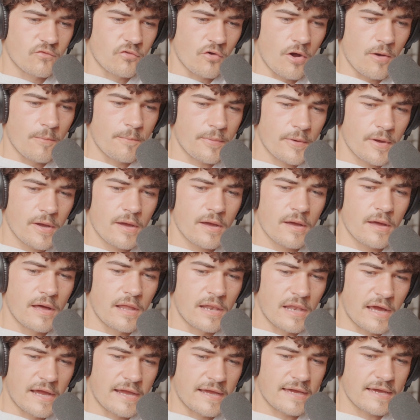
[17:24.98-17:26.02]
Drop
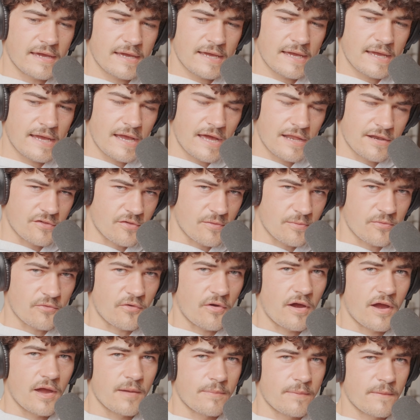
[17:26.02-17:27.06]
a like and a
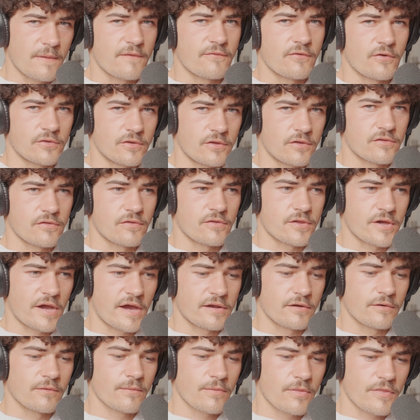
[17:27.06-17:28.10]
subscribe if you're new to the
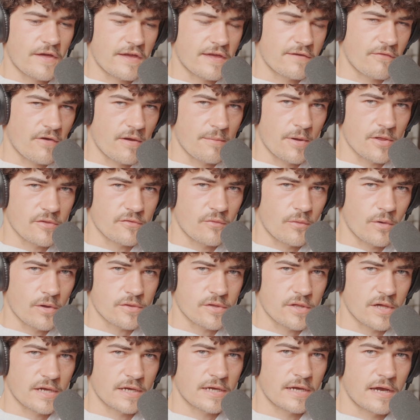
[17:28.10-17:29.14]
channel. Thank you very much for
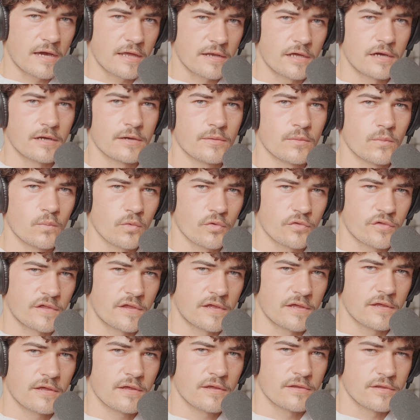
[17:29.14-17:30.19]
watching, and I will
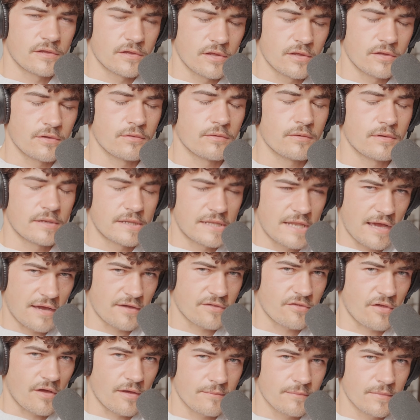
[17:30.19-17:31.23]
see you
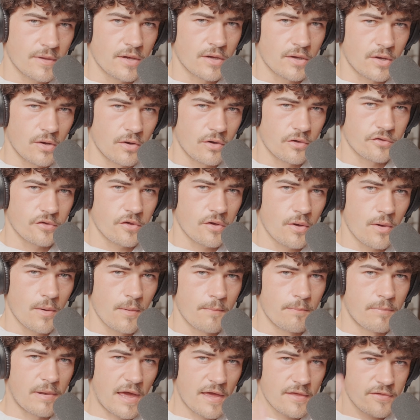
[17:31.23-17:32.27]
next time. God
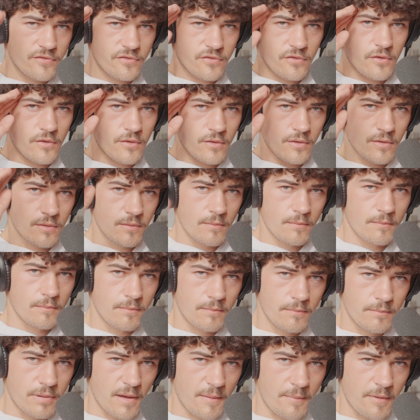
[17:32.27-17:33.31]
bless.
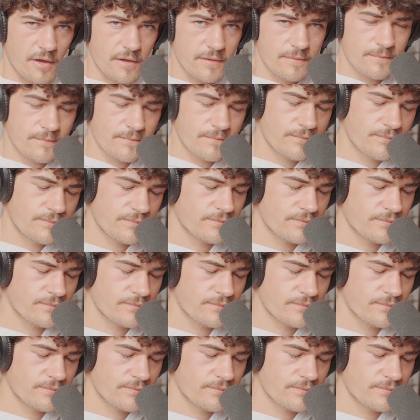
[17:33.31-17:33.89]
Bye-bye.